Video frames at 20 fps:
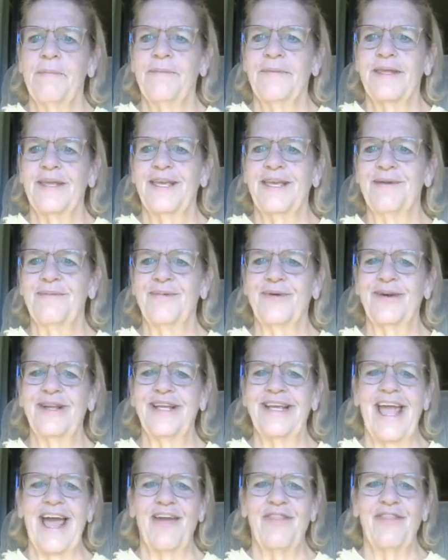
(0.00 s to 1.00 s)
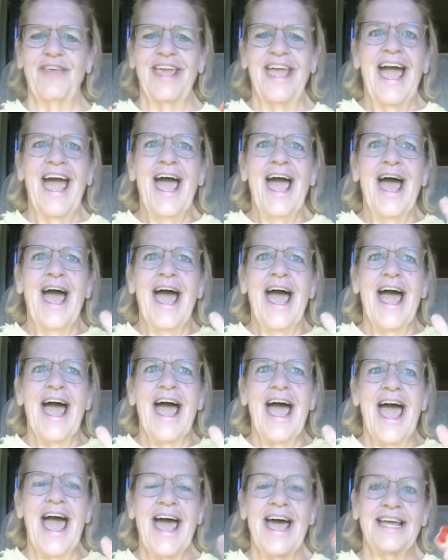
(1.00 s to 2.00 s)
Good morning, Kathy.
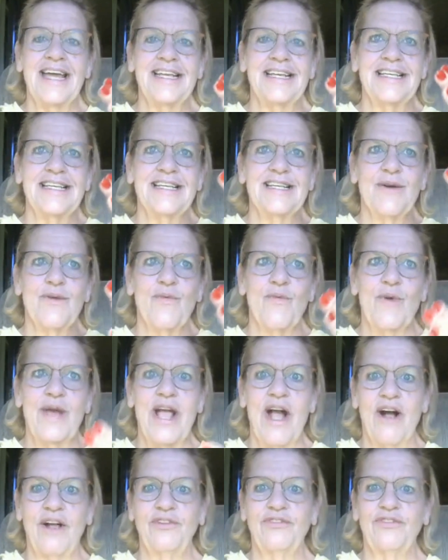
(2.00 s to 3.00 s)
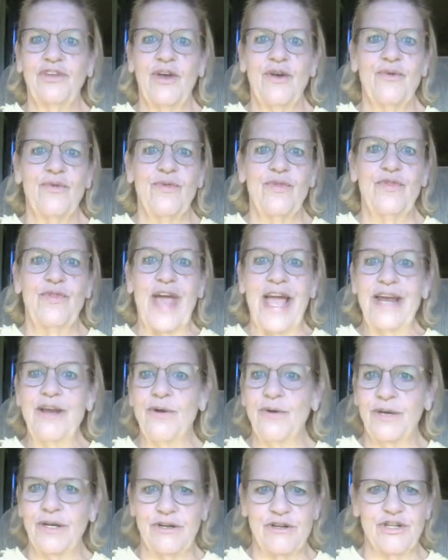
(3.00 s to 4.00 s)
And they don't
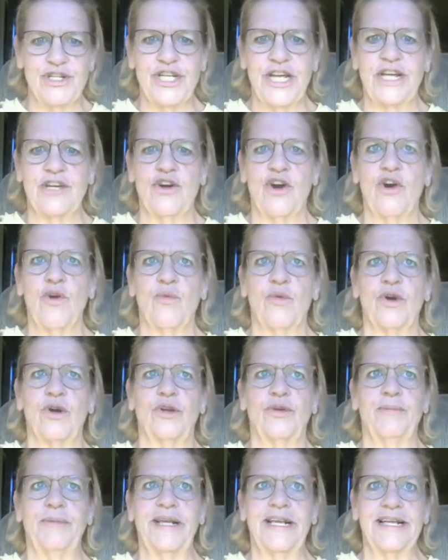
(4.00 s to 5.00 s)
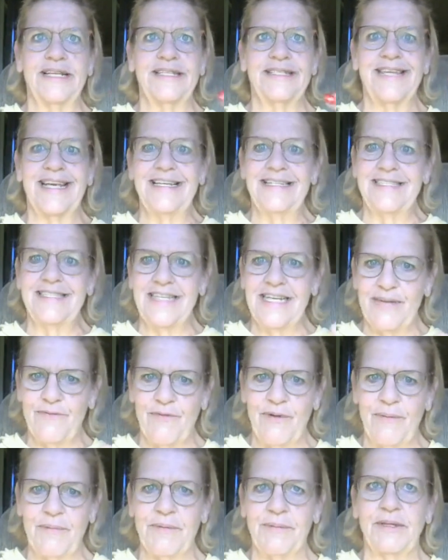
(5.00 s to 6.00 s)
understand our world because they see it
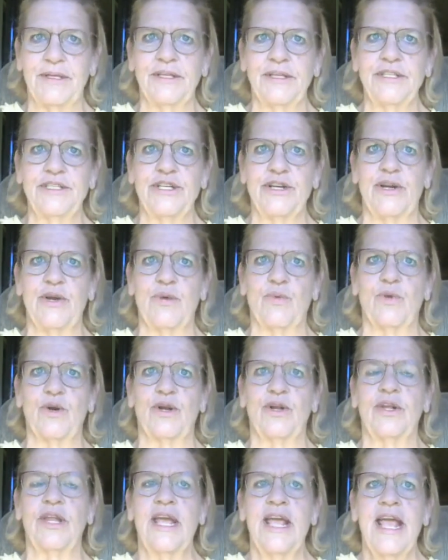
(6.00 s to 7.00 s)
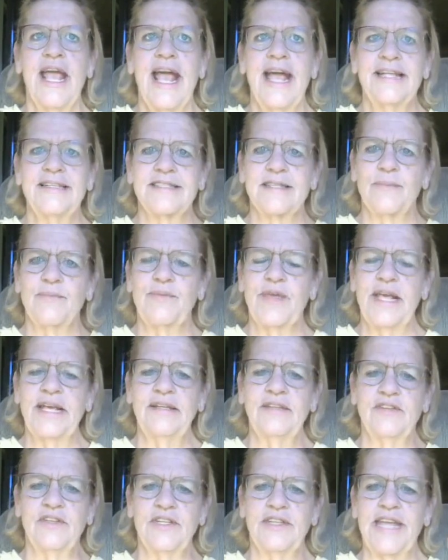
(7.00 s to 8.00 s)
from the military world. And some things
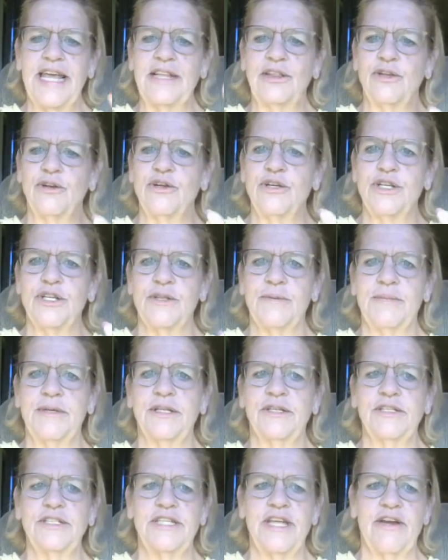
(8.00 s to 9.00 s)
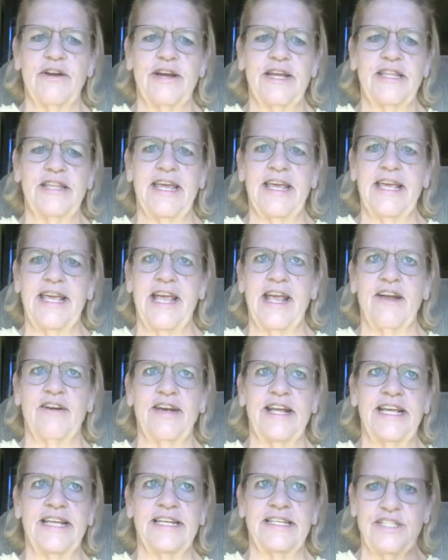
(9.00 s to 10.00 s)
that they learned in the military, they
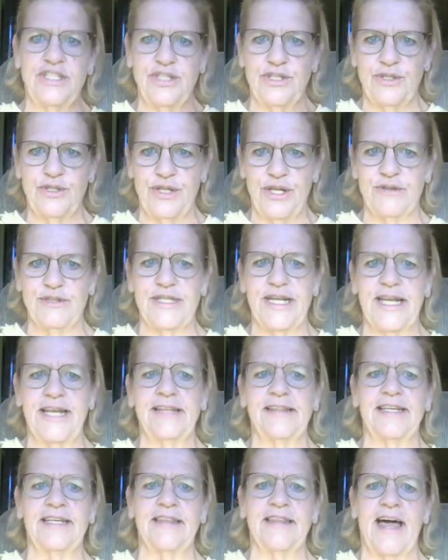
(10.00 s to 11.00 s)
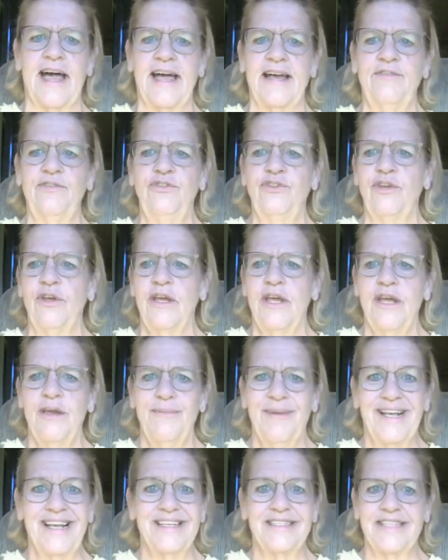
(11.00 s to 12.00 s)
carry into their daily lives
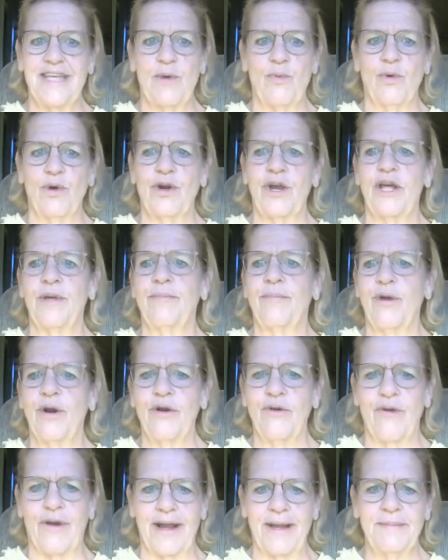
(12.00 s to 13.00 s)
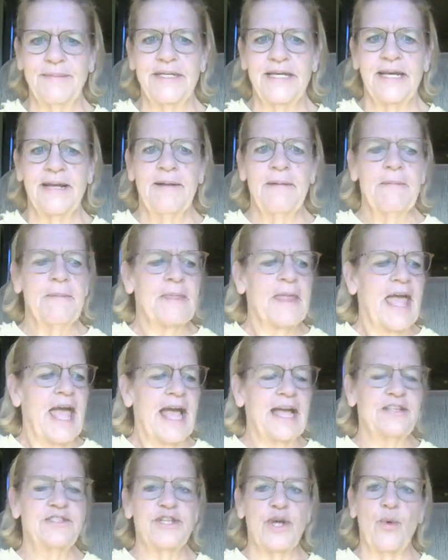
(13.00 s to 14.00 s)
because they weren't unprogrammed.
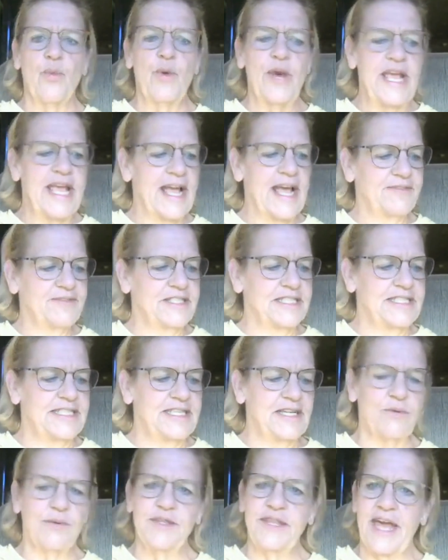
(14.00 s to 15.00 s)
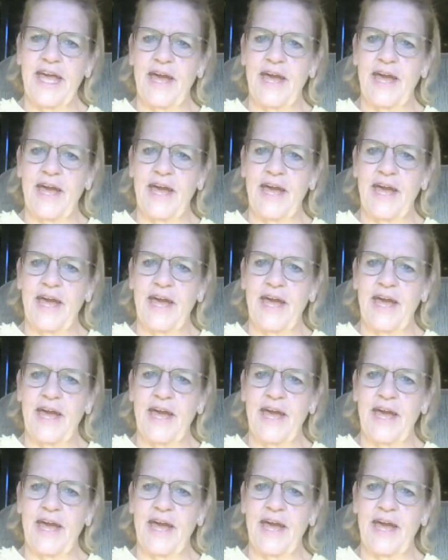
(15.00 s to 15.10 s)
And so we have to deal with that